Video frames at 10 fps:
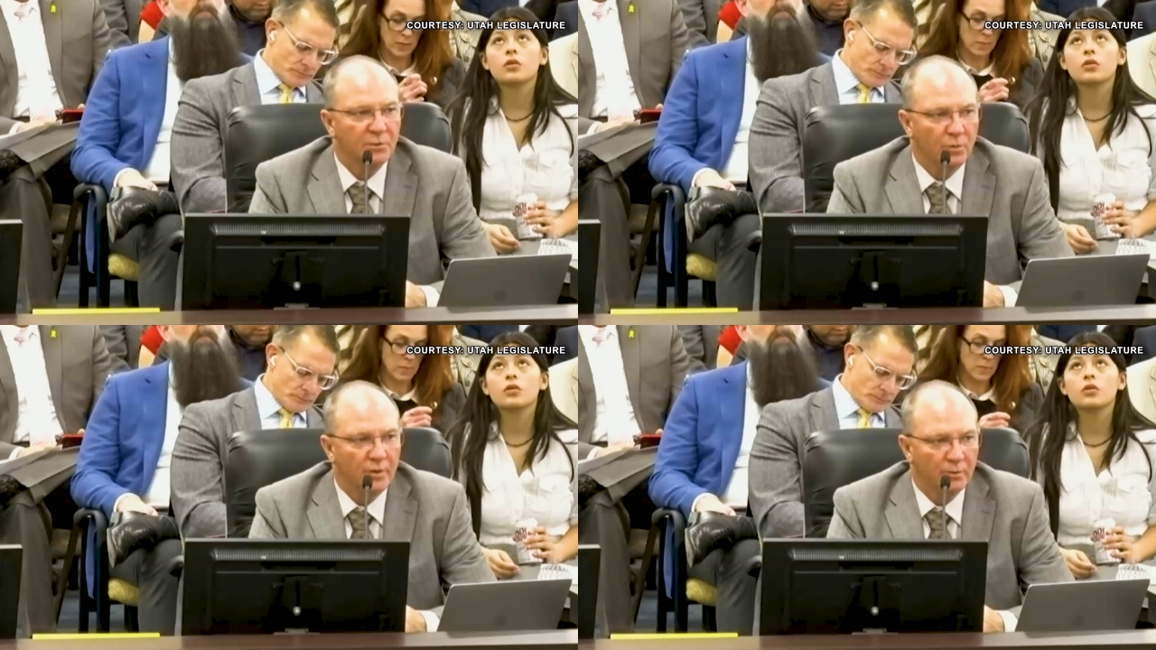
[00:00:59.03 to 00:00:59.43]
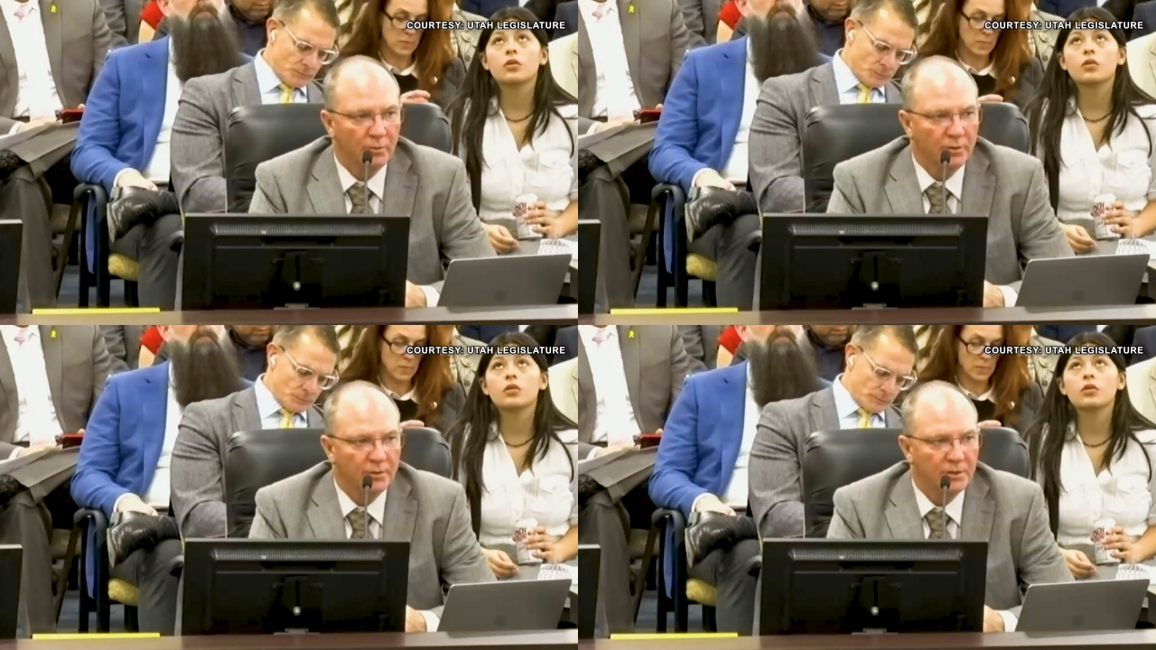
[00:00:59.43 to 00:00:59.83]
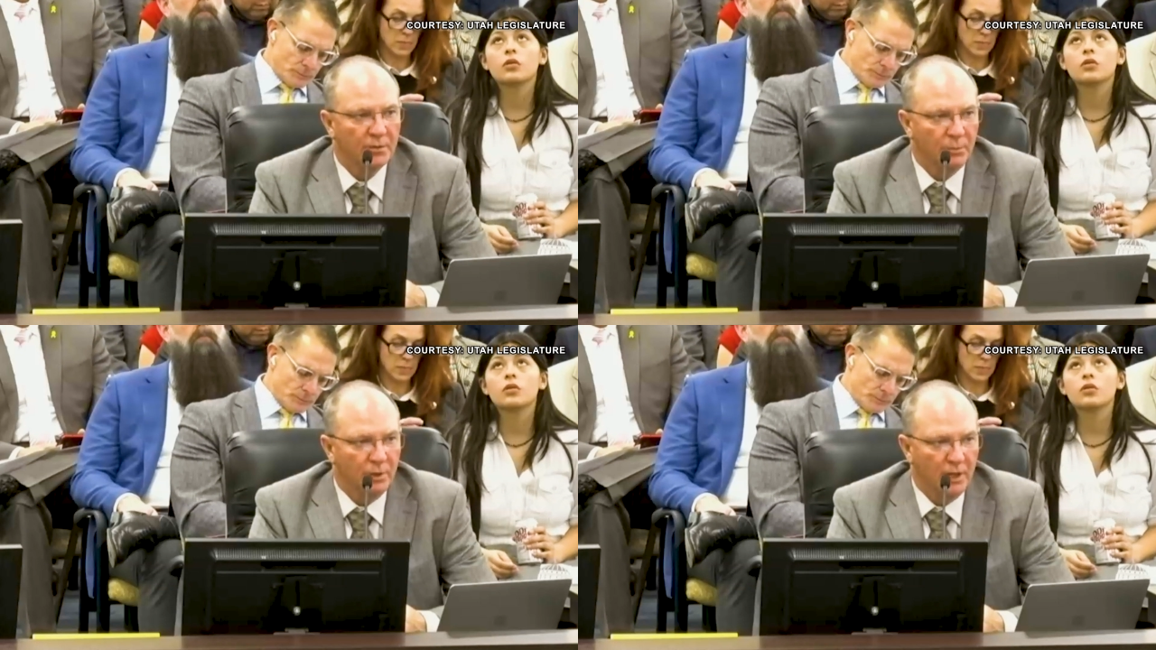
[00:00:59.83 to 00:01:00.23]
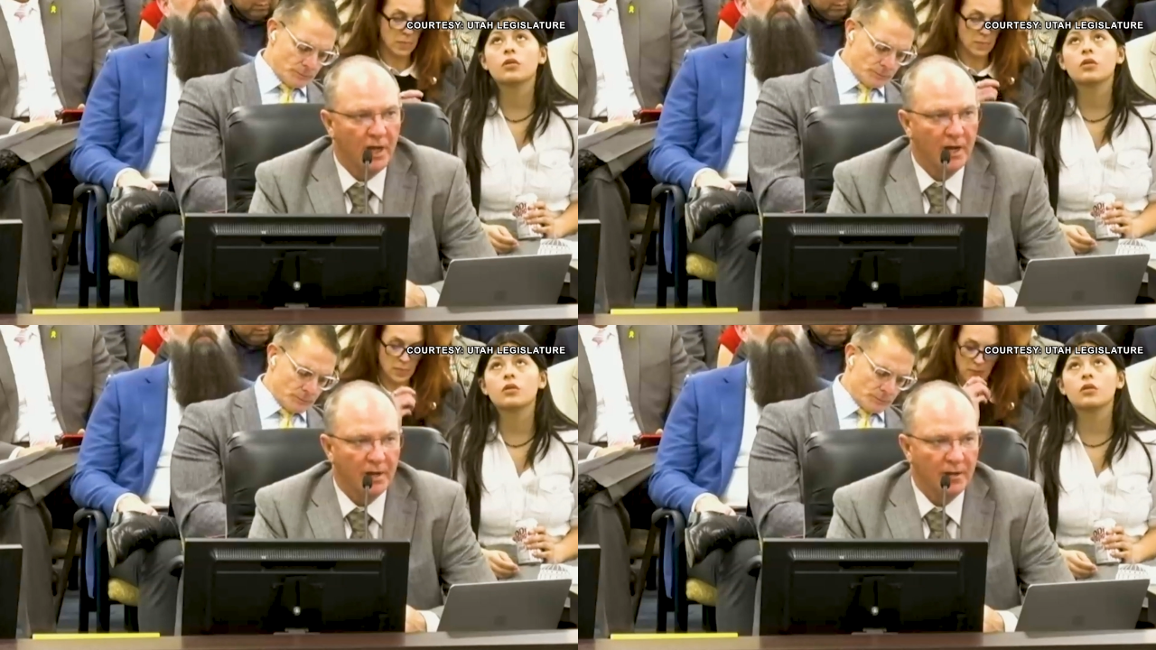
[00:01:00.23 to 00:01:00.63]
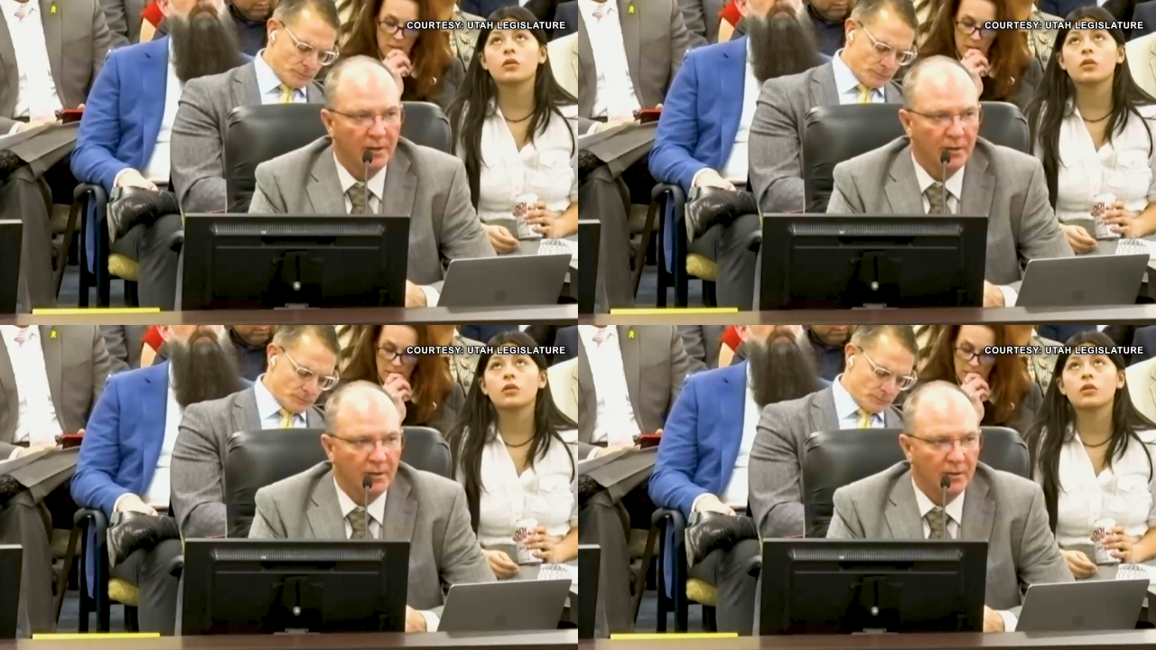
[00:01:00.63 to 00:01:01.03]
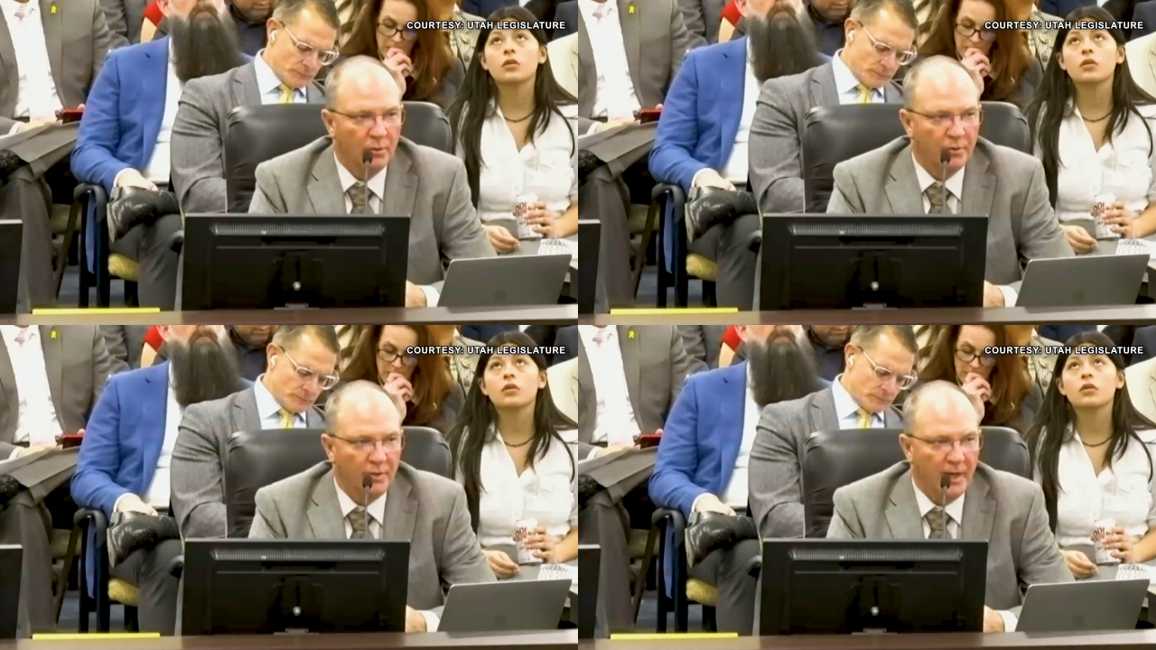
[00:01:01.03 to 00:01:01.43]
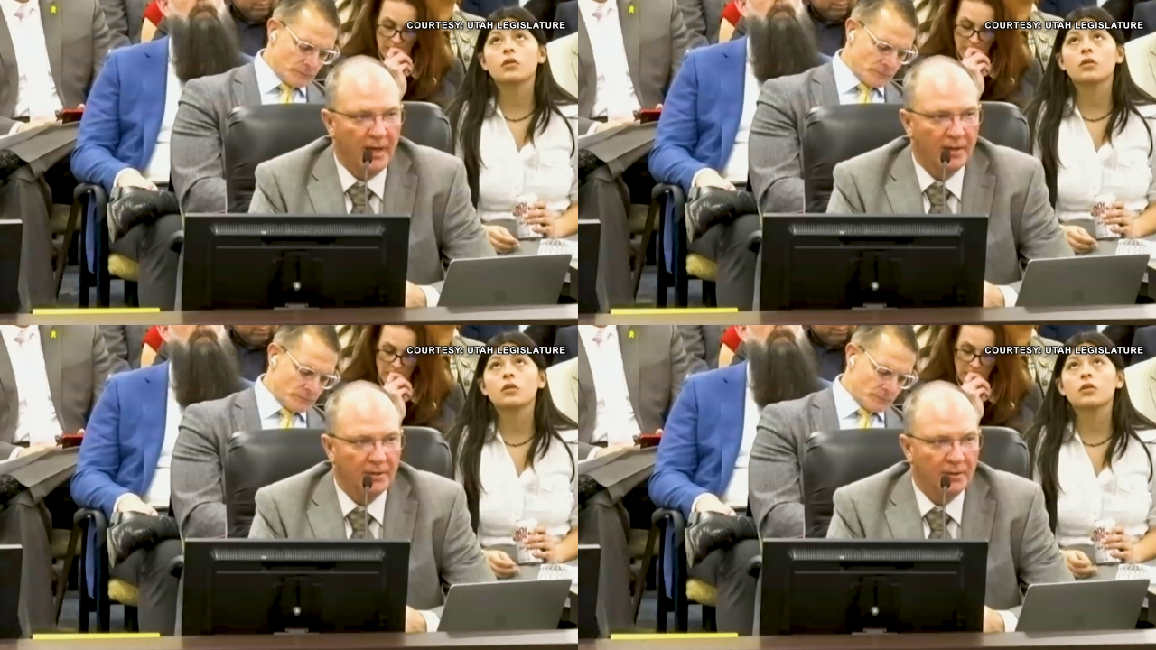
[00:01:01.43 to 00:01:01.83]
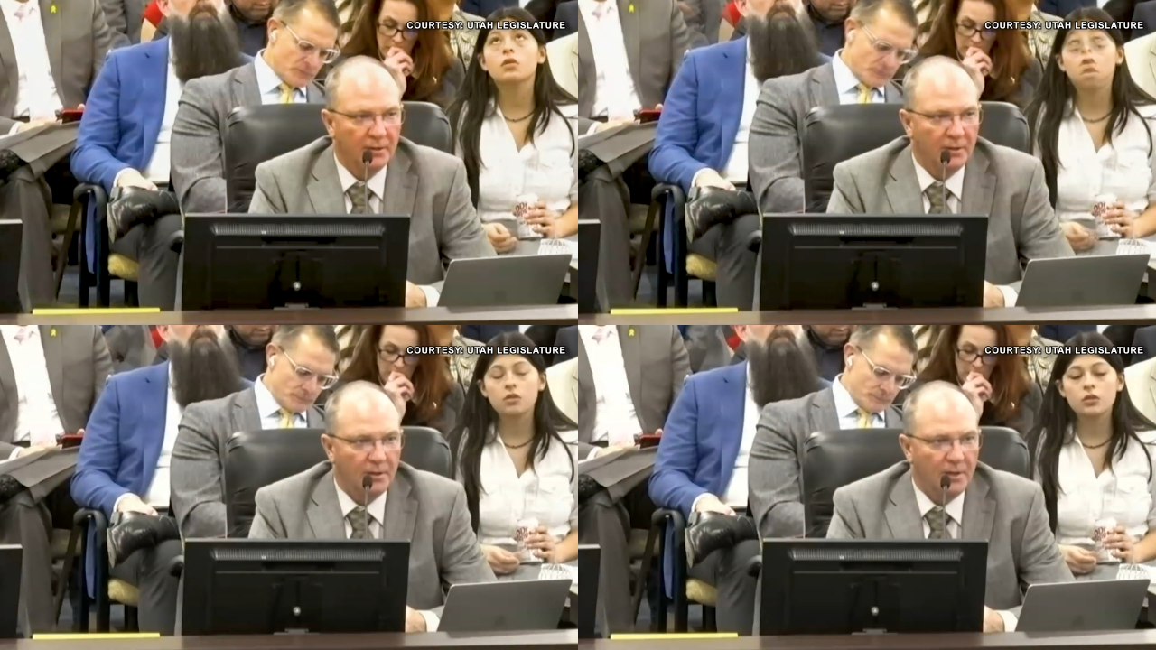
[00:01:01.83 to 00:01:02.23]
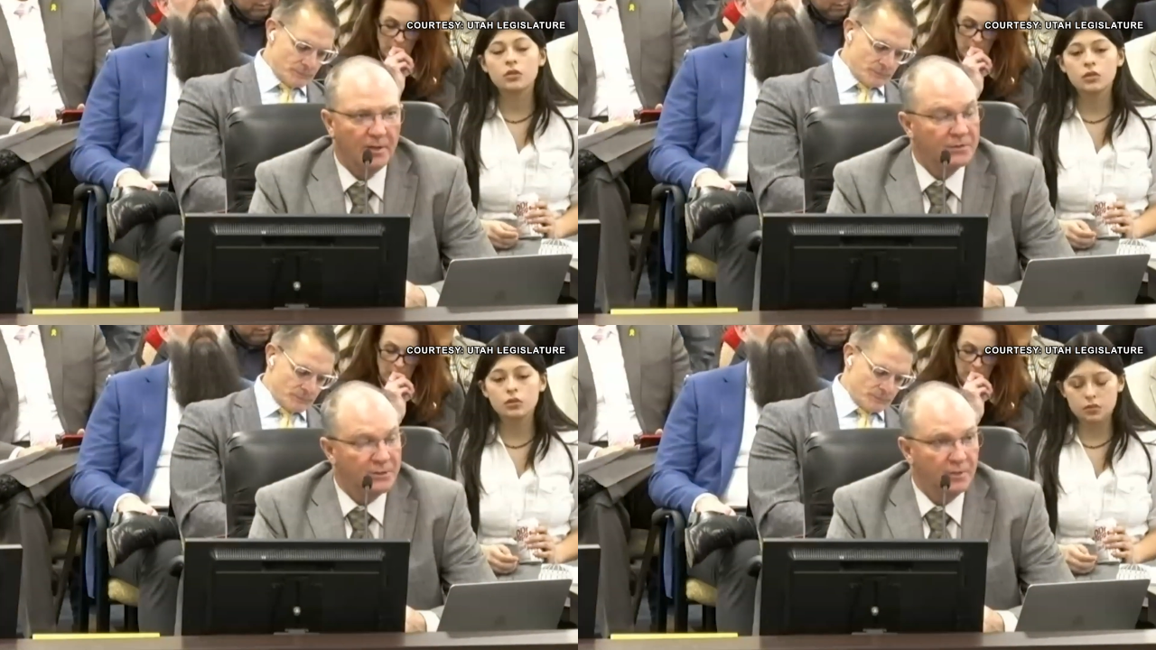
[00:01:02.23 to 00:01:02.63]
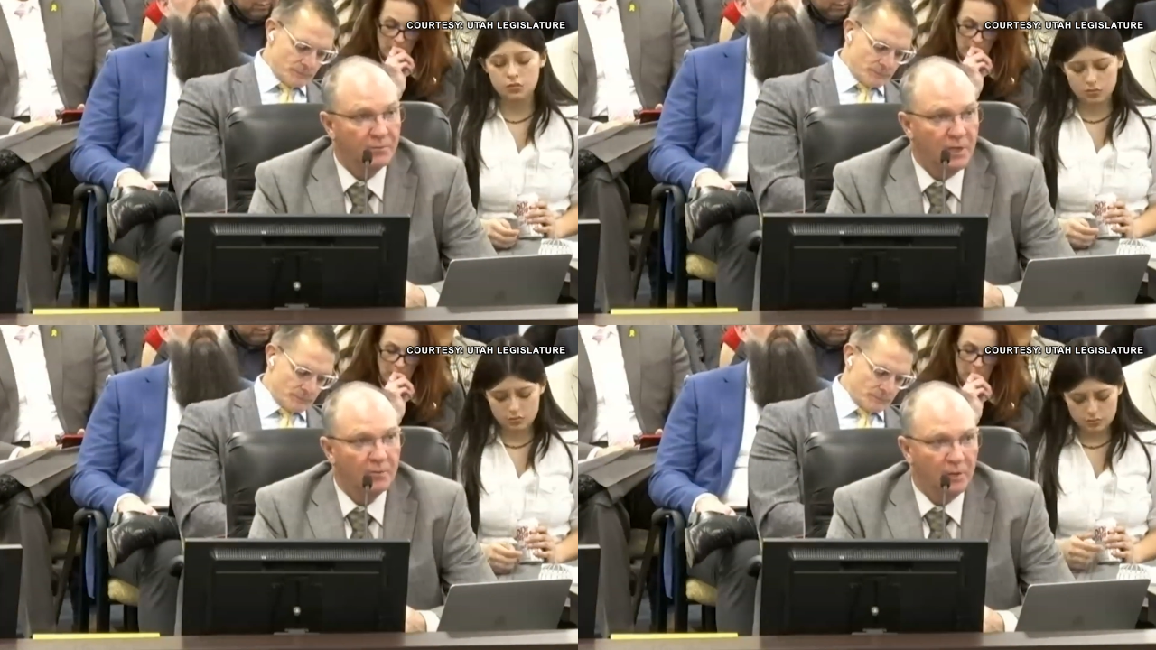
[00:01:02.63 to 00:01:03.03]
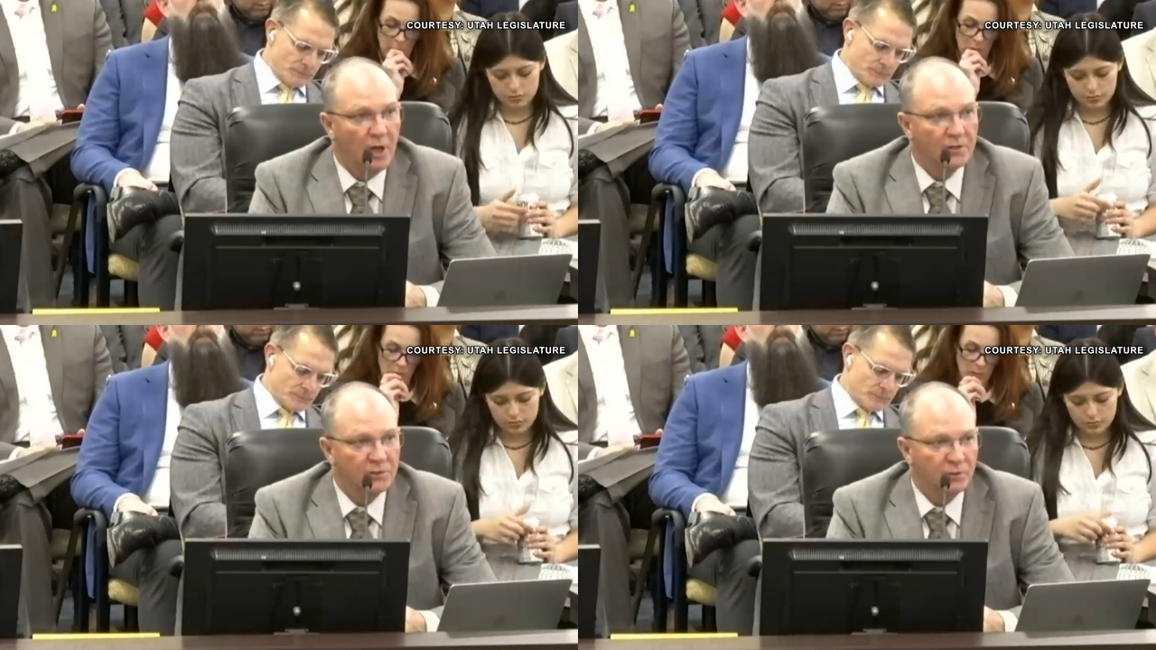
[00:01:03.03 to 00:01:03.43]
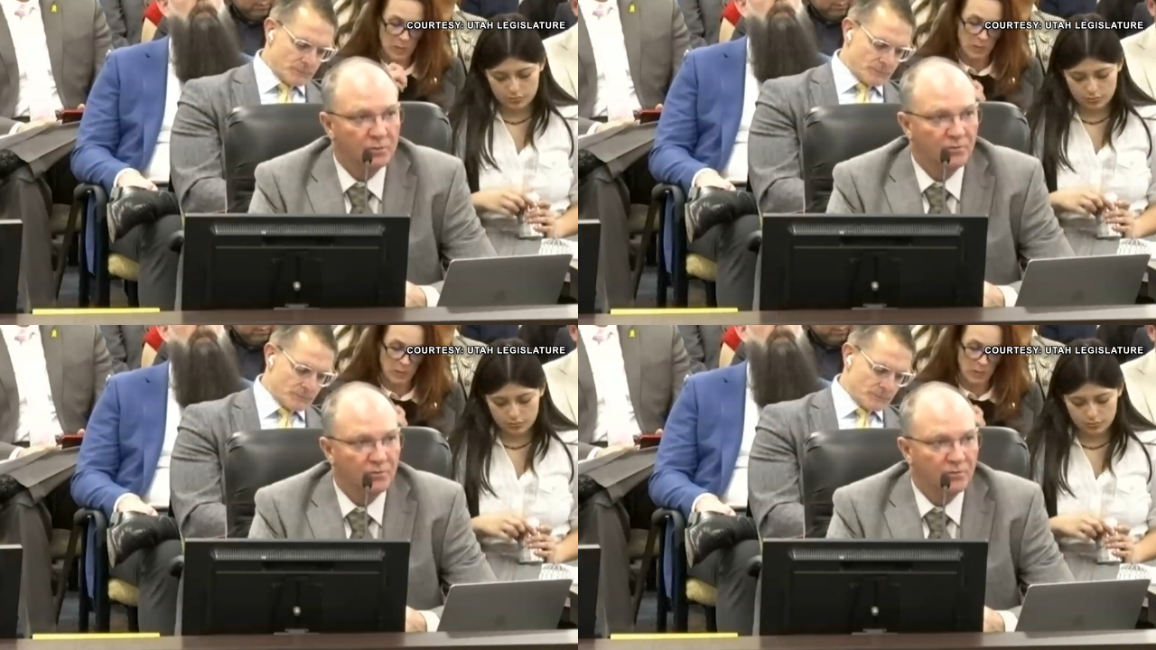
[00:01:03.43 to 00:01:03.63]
Speaker 1: we were going to comply with that. At the same time, a lawsuit was